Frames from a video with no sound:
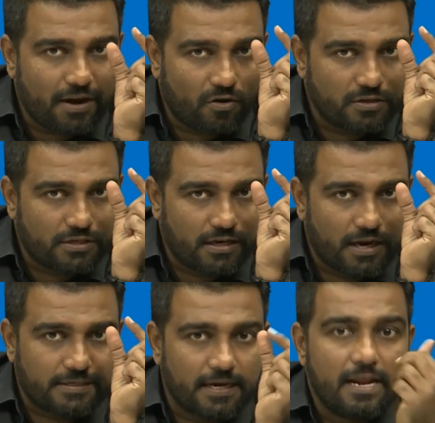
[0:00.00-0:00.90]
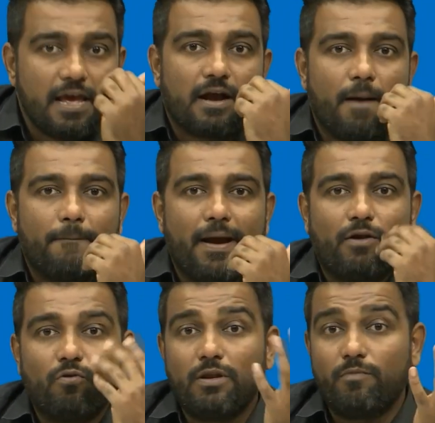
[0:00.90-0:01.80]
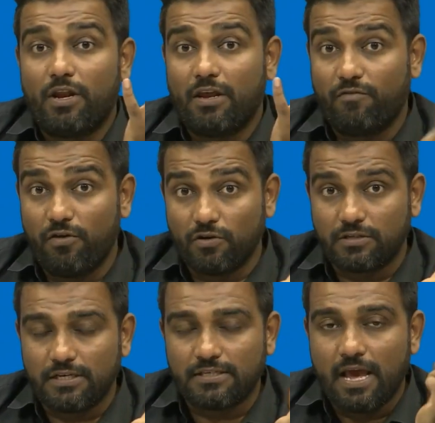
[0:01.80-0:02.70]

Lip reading: concentration compared to remaining VOCs.